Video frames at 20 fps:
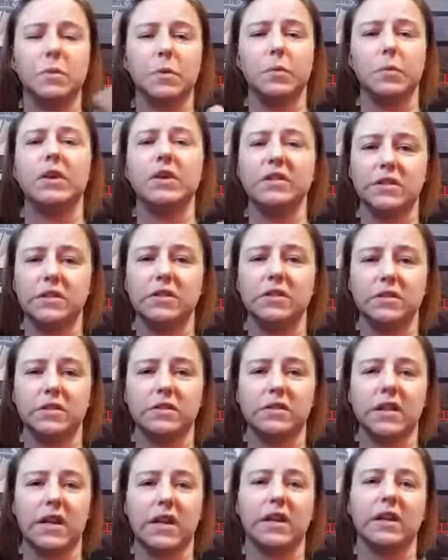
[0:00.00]
but we can still
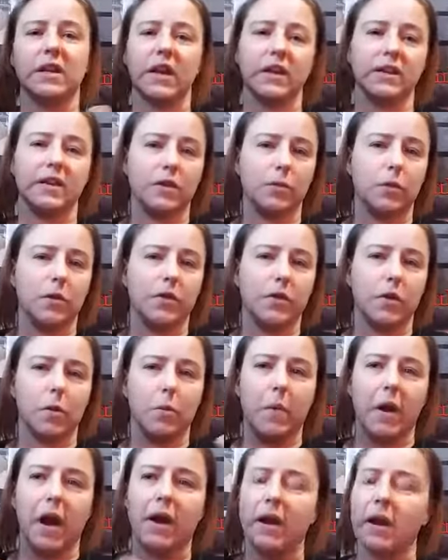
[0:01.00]
stay connected with
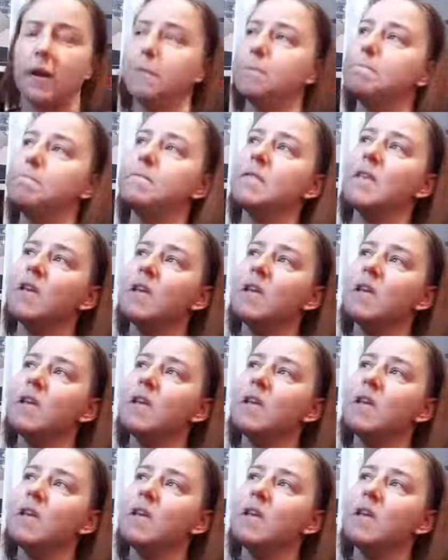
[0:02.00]
our body.